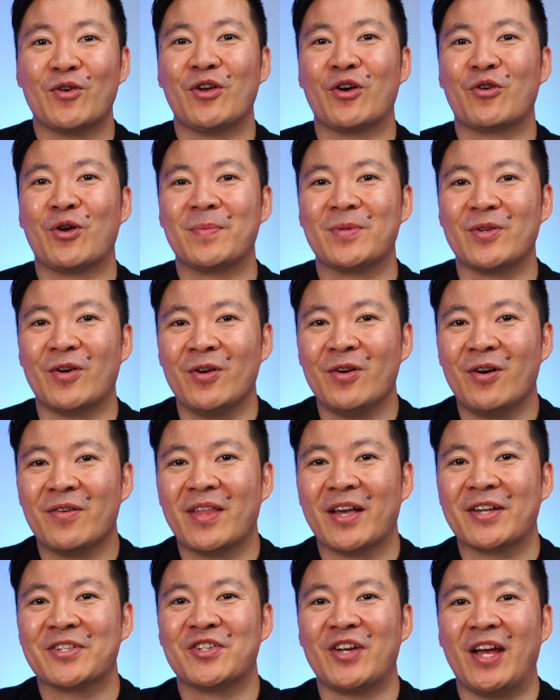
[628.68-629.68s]
your crypto
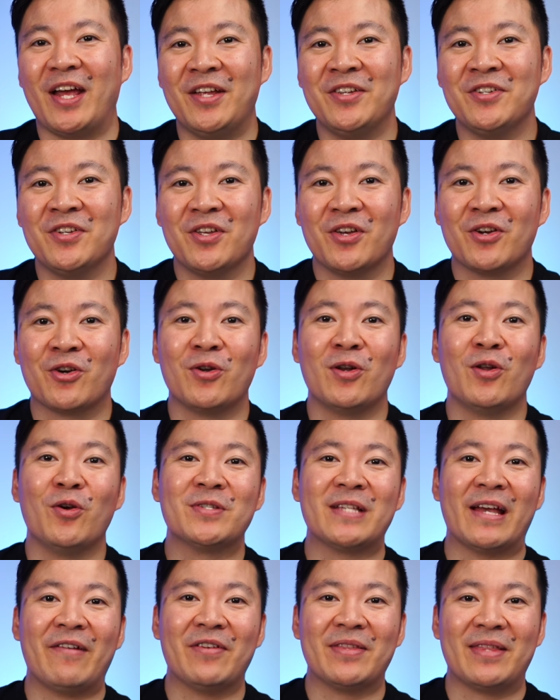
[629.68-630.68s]
on the exchange, you could
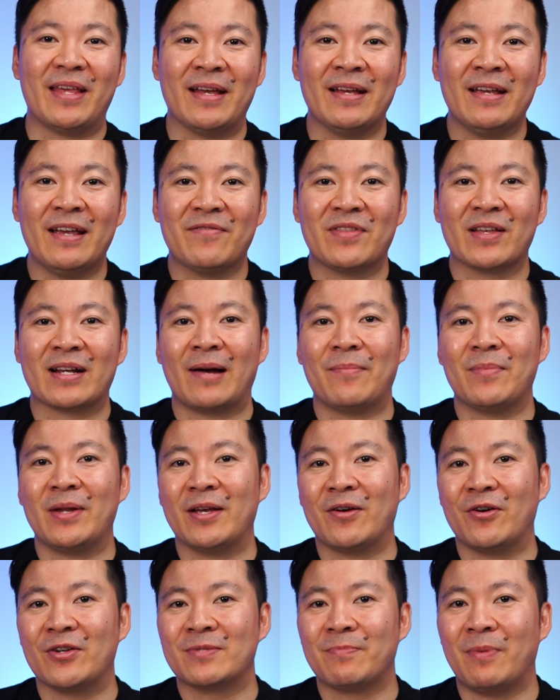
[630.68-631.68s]
lose everything if the company goes